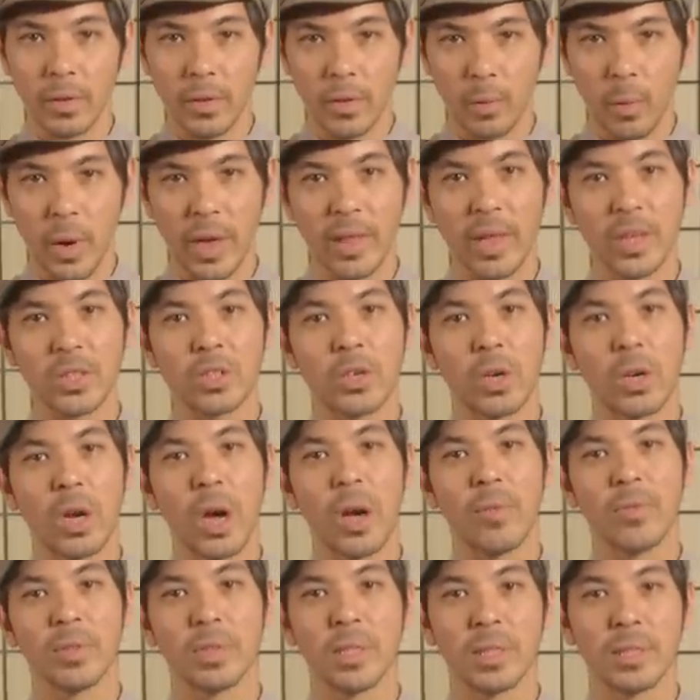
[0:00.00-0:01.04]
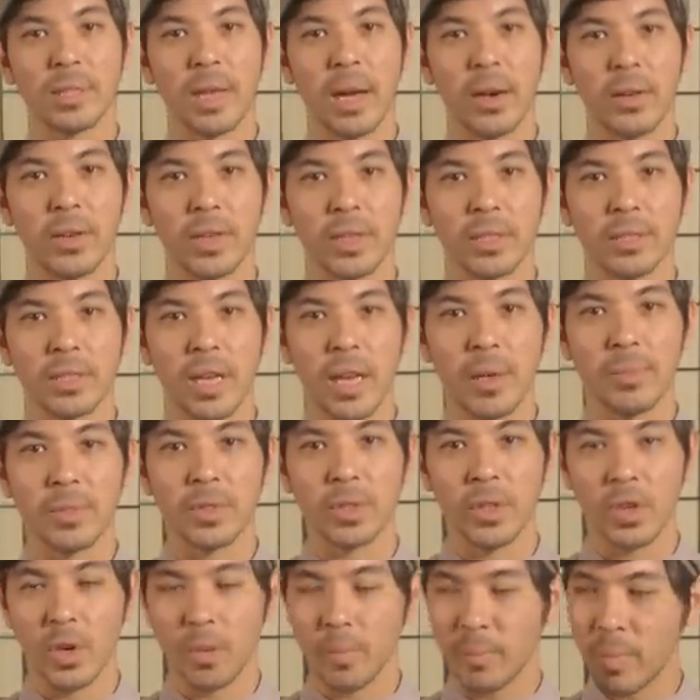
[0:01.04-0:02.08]
The way they start off is exactly the same.
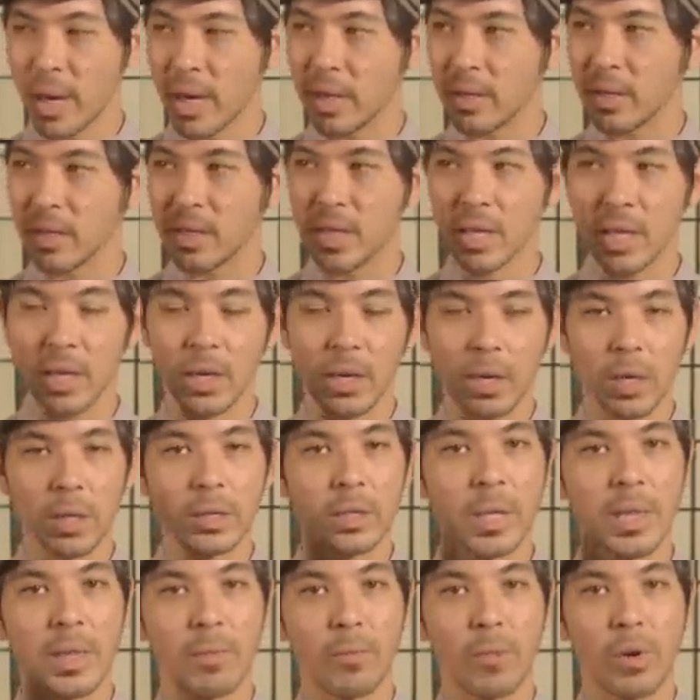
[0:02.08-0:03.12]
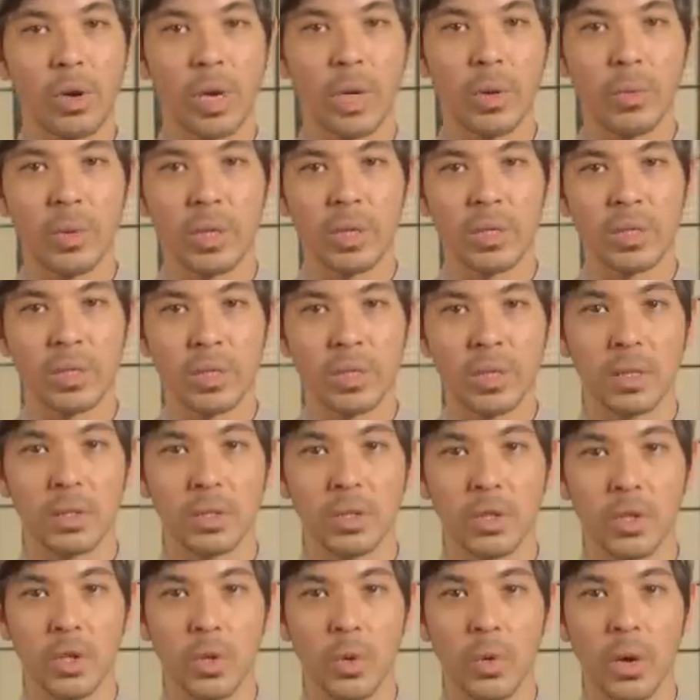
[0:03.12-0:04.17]
So you pick the tea early in the morning when there's still
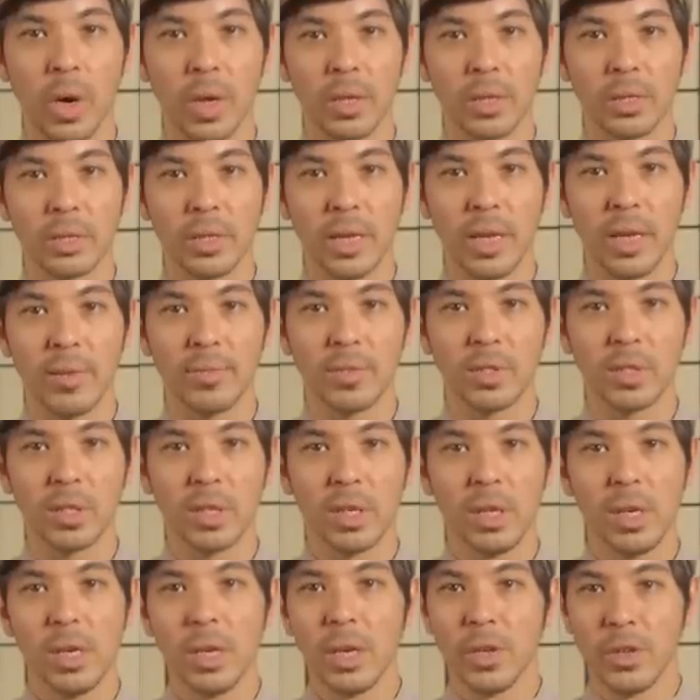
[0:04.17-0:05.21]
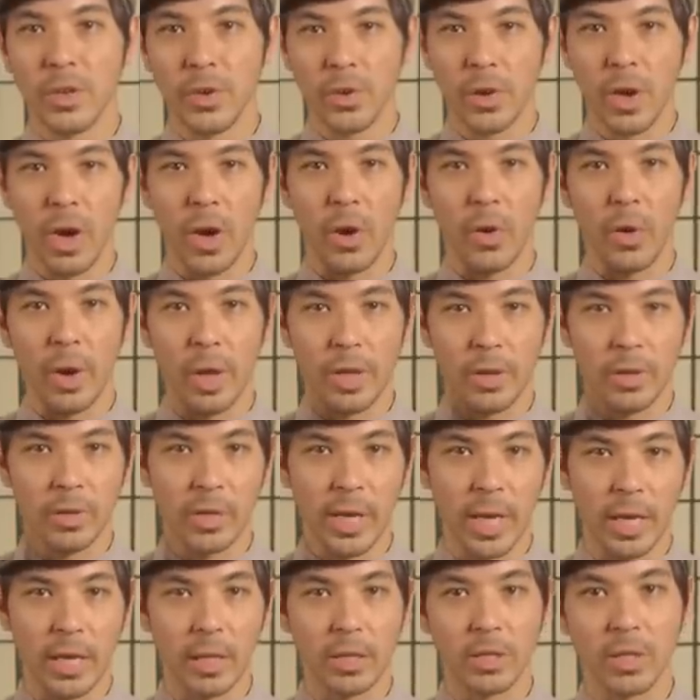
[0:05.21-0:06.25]
dew on the leaves. You go and you
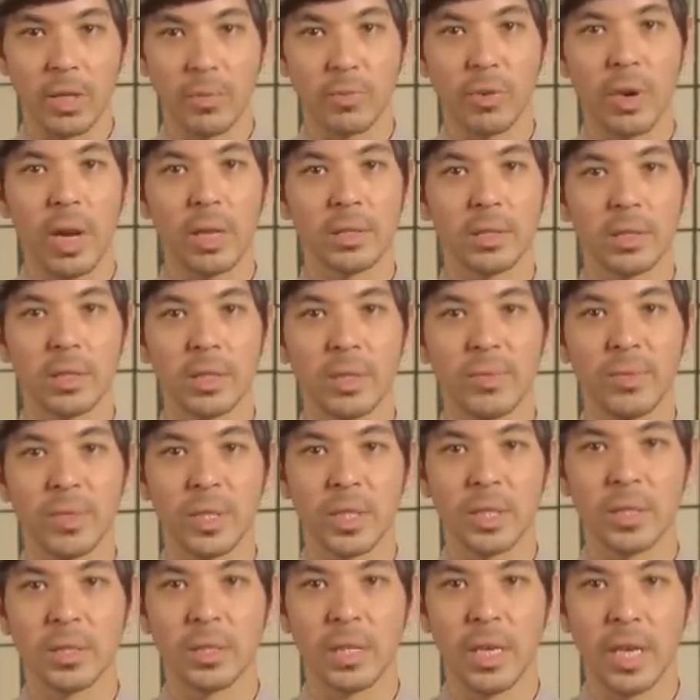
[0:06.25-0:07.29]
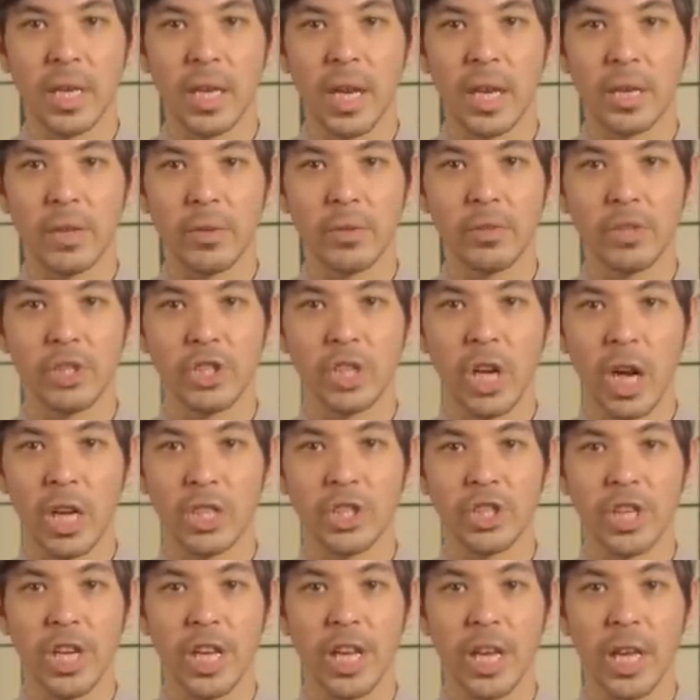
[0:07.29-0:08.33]
take it to the processing facility and you
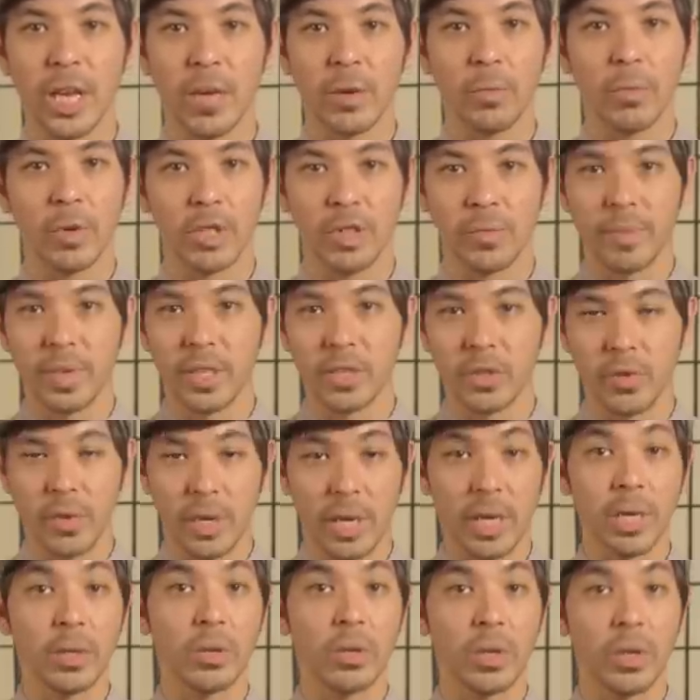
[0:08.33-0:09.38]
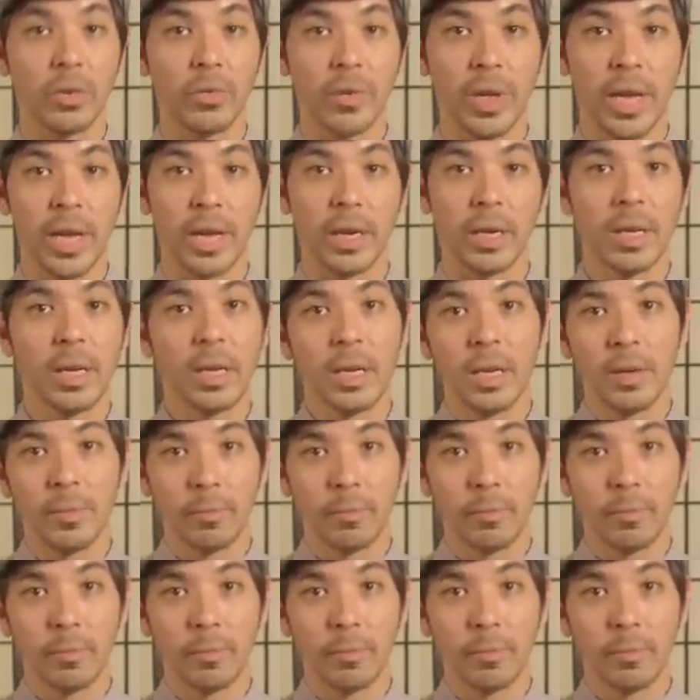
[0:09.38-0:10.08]
sha-ching it, which means you kill the green,